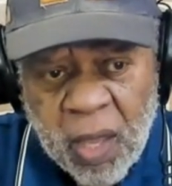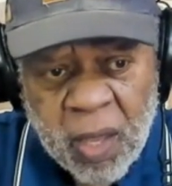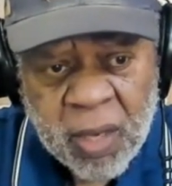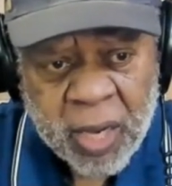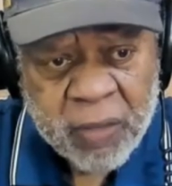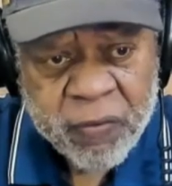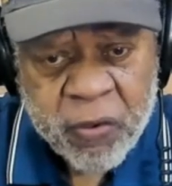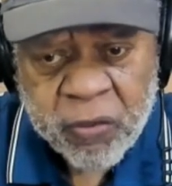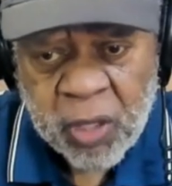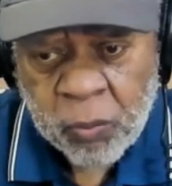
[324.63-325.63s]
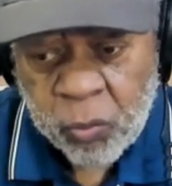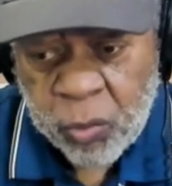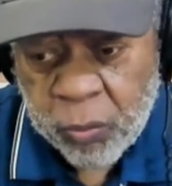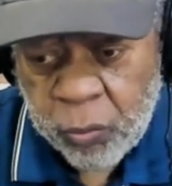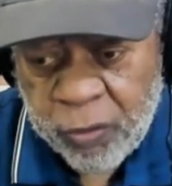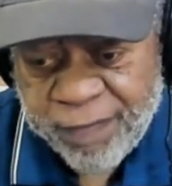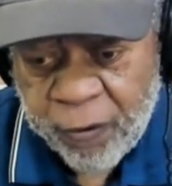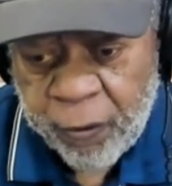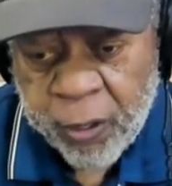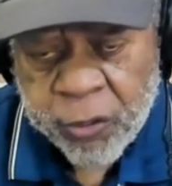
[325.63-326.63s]
and I never hear them re
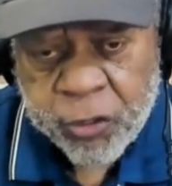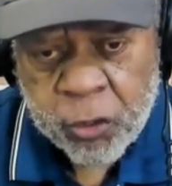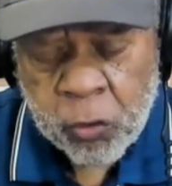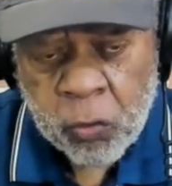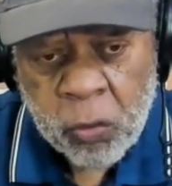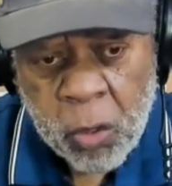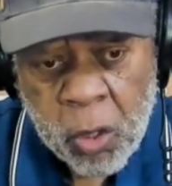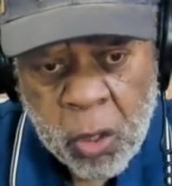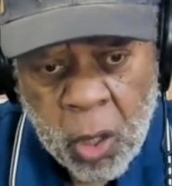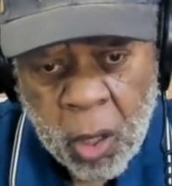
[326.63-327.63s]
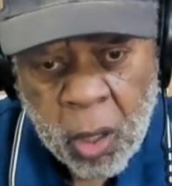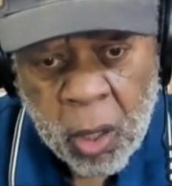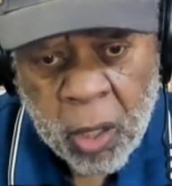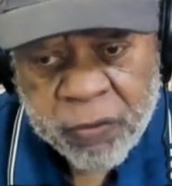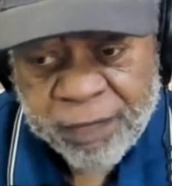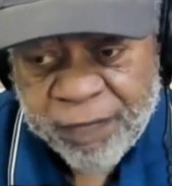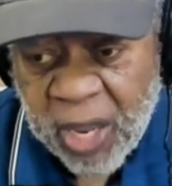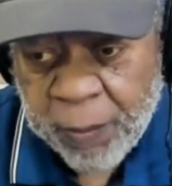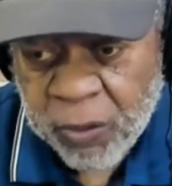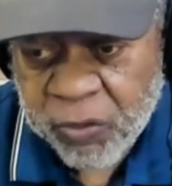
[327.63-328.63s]
referring to uh, the
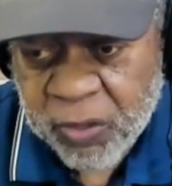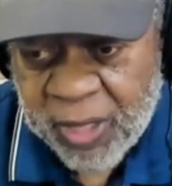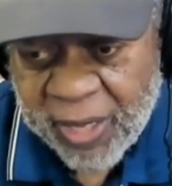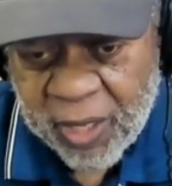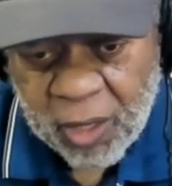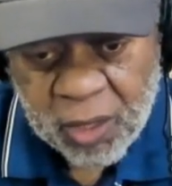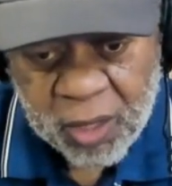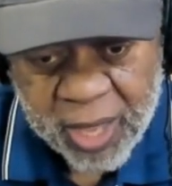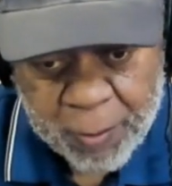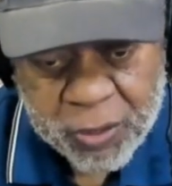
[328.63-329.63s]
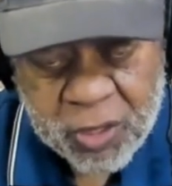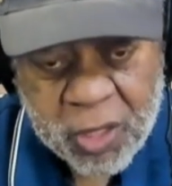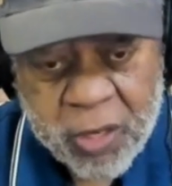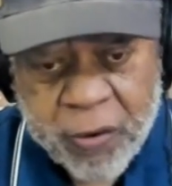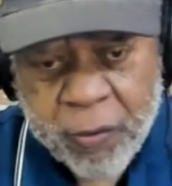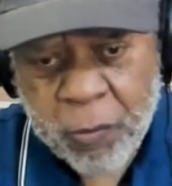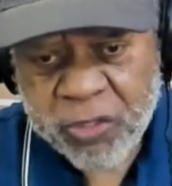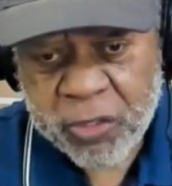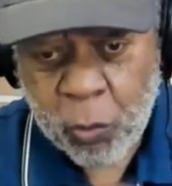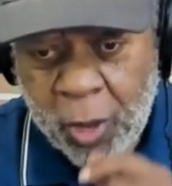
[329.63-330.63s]
framers. Can I get a little Hamilton in here
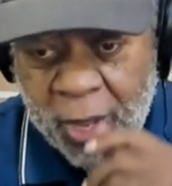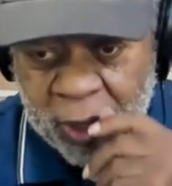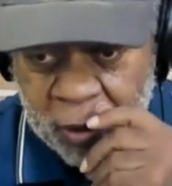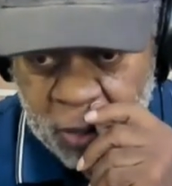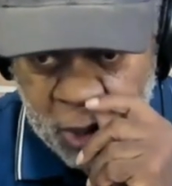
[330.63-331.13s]
once in a while?